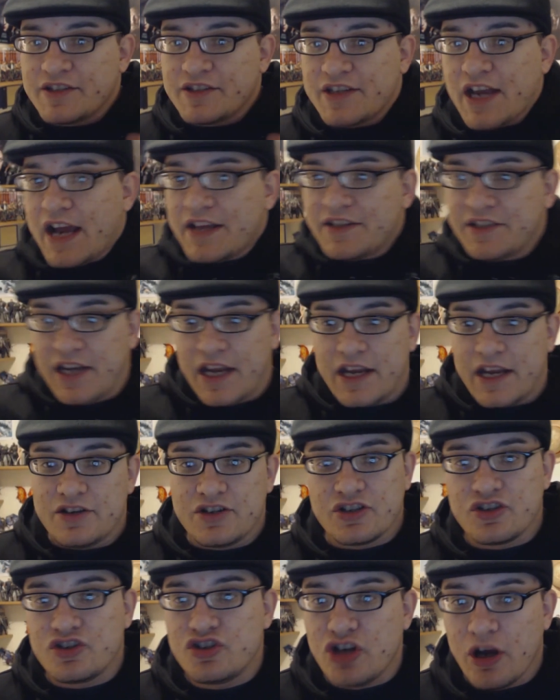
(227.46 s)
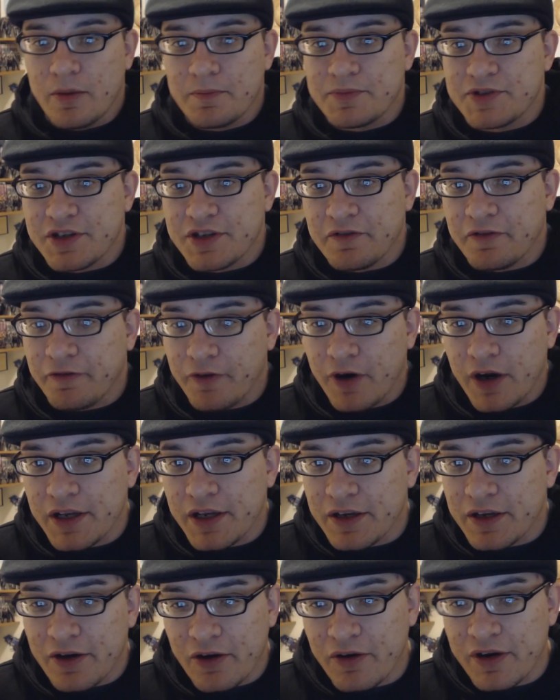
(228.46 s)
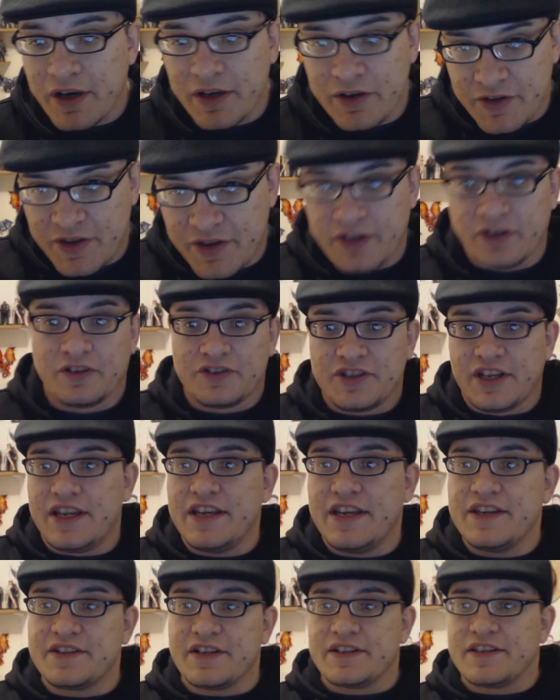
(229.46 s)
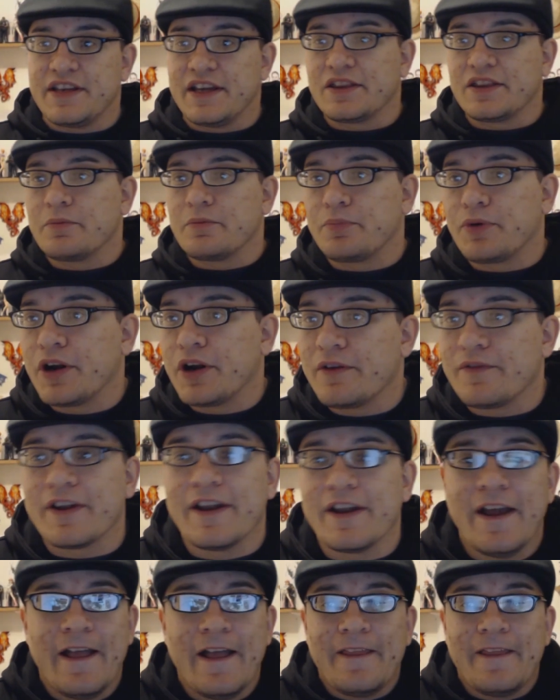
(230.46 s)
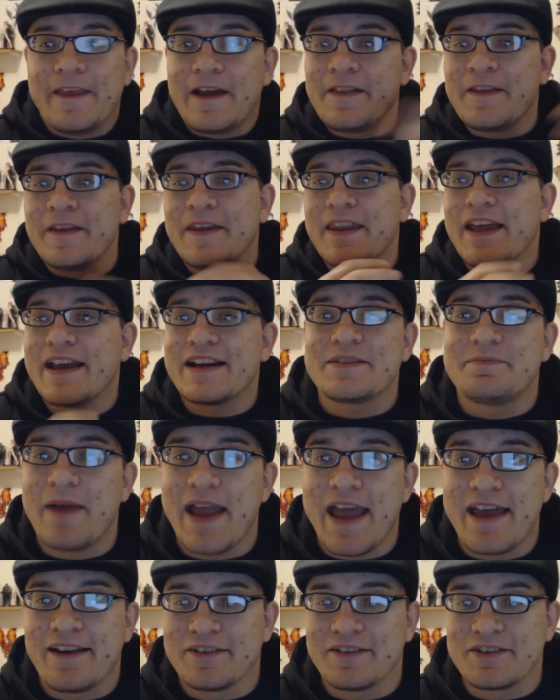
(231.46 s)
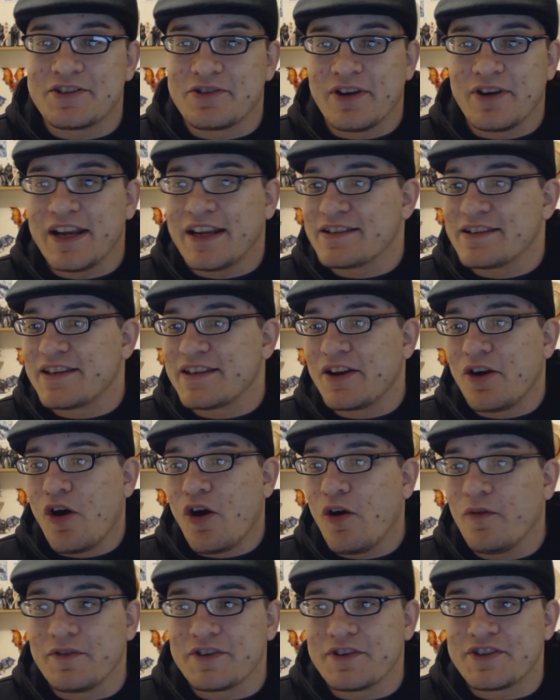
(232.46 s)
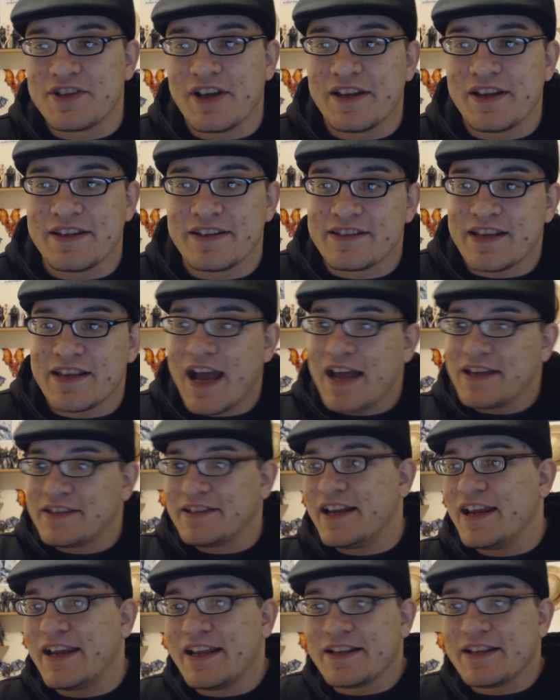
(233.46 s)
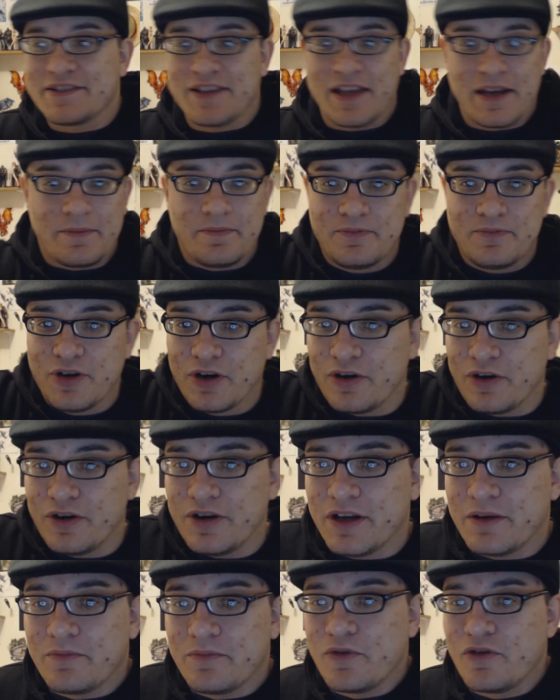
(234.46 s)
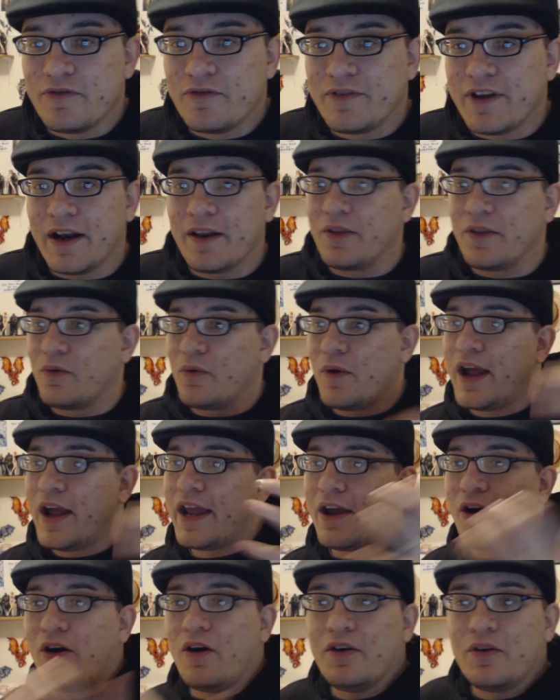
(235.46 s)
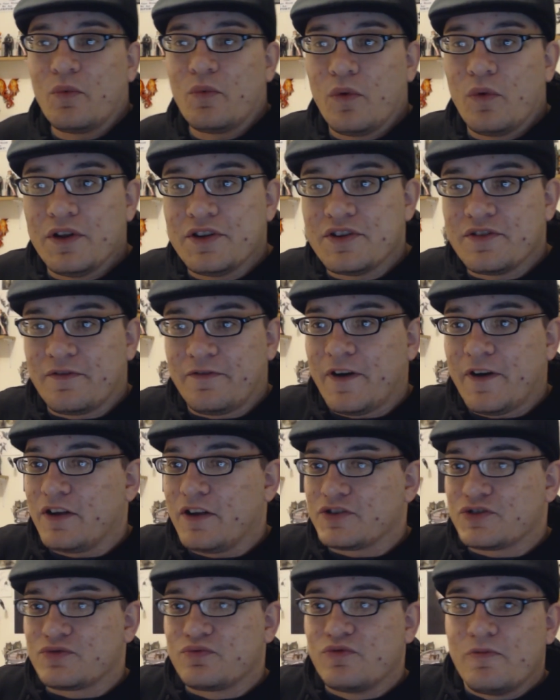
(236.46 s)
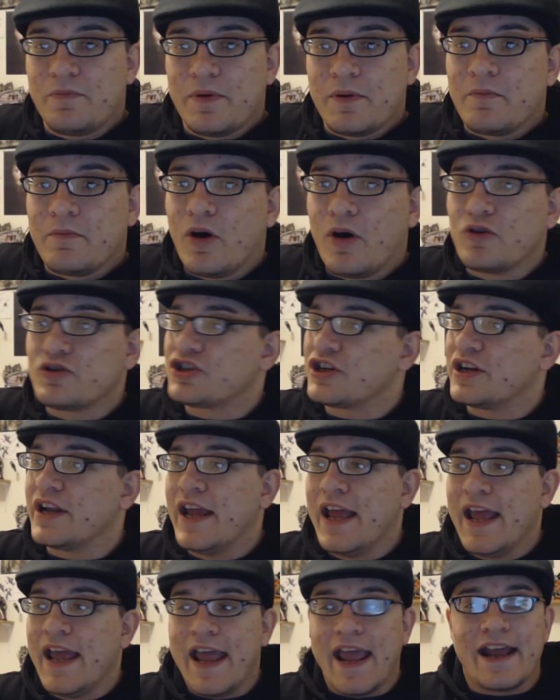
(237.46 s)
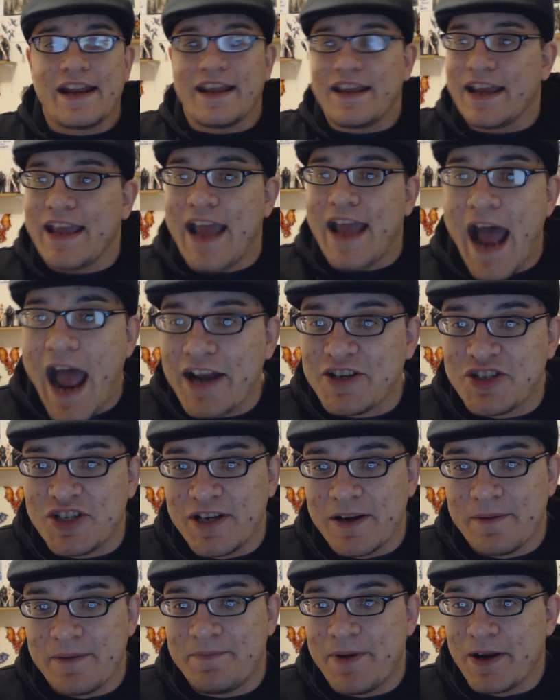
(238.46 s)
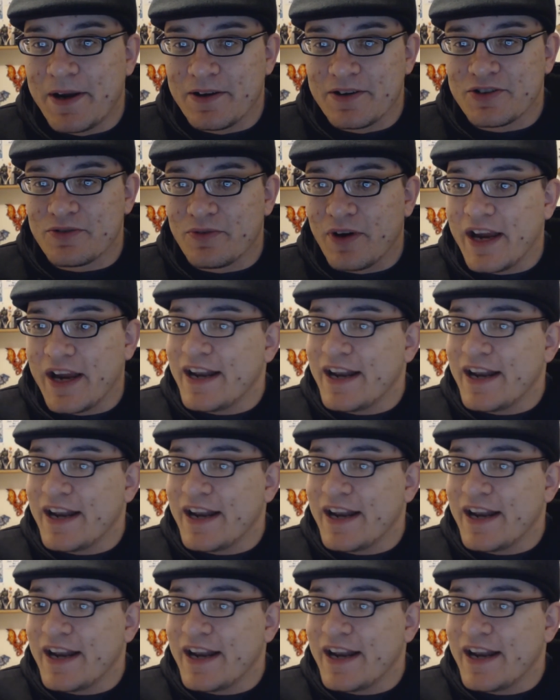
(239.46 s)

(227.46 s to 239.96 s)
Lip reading: Sasuke just jumps in front, you know, and it looks like he's going to take the brunt of it. Then in the next panel, it's great because then all of a sudden Sasuke gets like turned and moved out of the way all in one fell swoop and motion, and Kakashi appears,